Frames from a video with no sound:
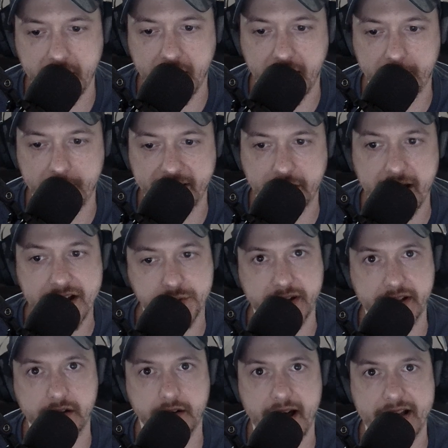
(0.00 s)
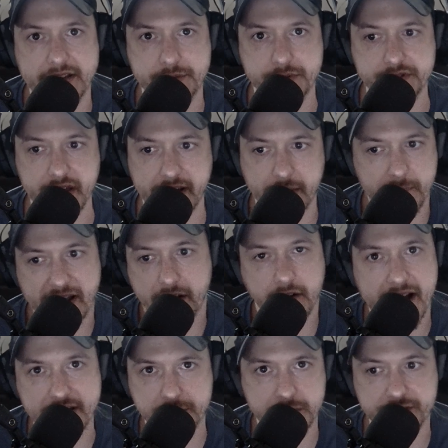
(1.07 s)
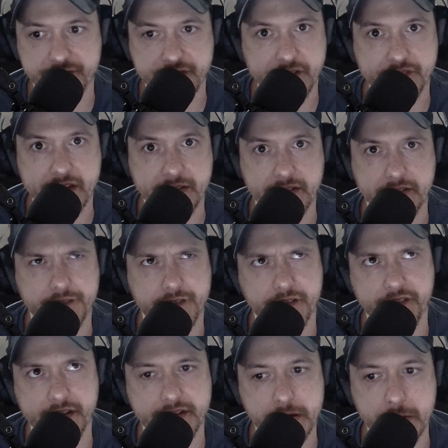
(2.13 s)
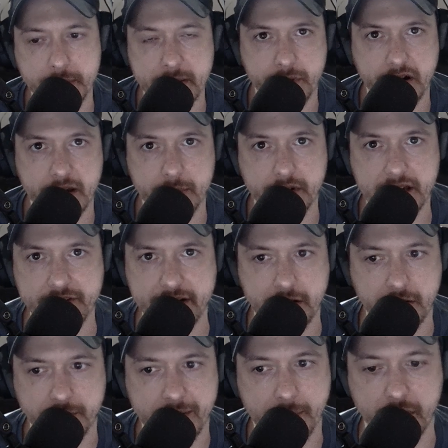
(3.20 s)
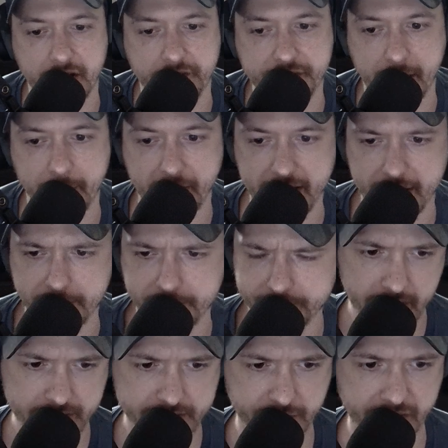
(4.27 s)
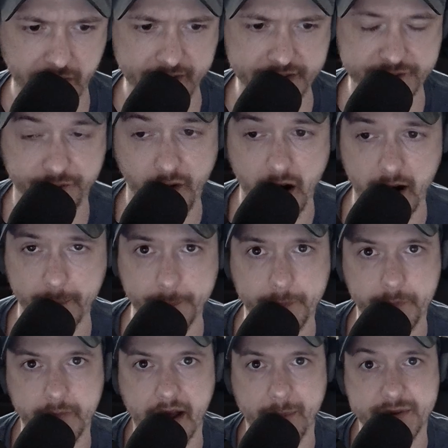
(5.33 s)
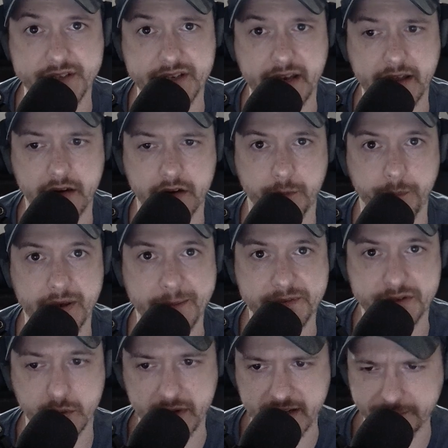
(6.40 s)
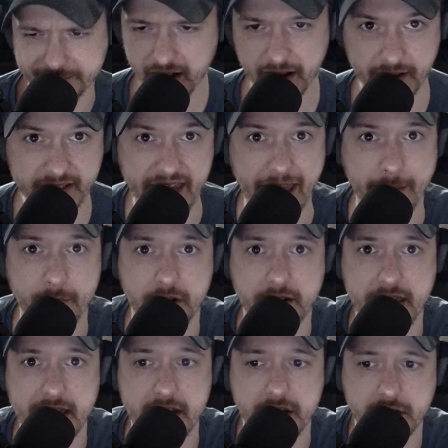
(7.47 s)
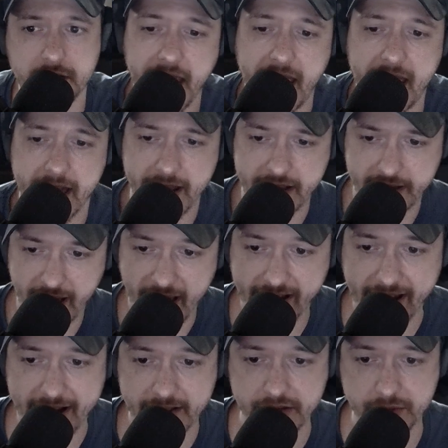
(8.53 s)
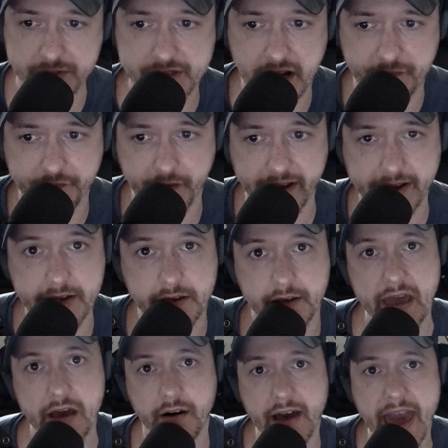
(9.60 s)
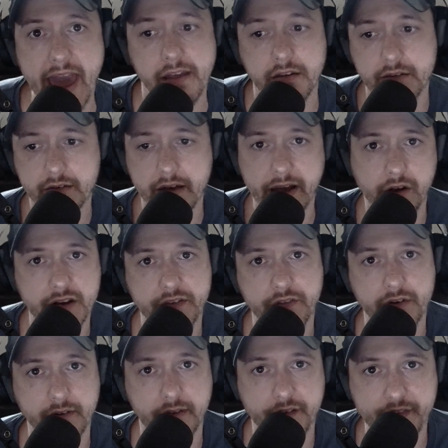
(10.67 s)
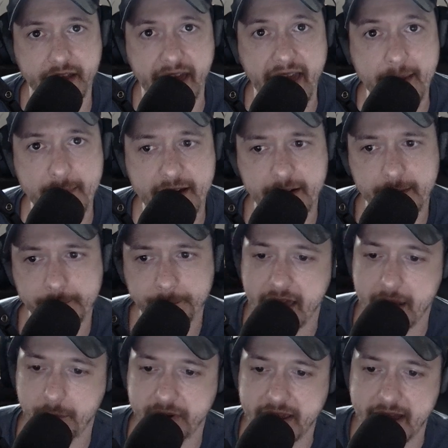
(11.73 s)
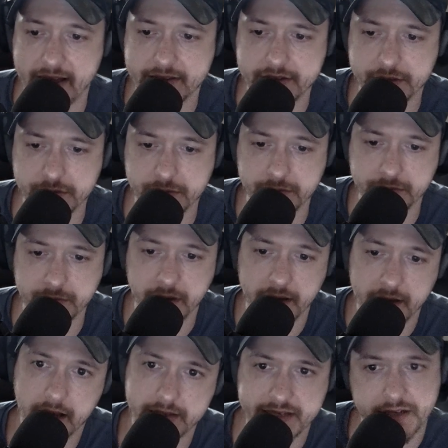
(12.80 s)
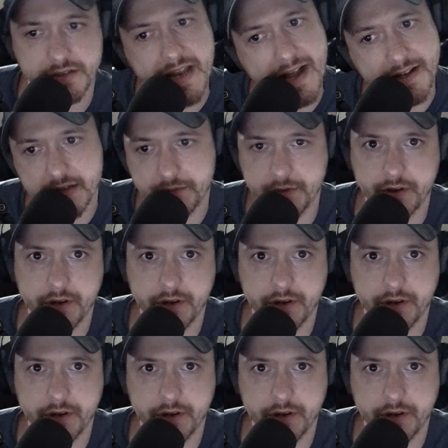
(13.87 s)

Uh, my graduating class was like my class was 50, 52 people, I believe. I don't remember off the top of my head. So we go to this farm. I'm a skinny little pipsqueak uh, gamer kid, and I got to do stuff like bale hay. I couldn't even lift a hay bale, and we had to sent not to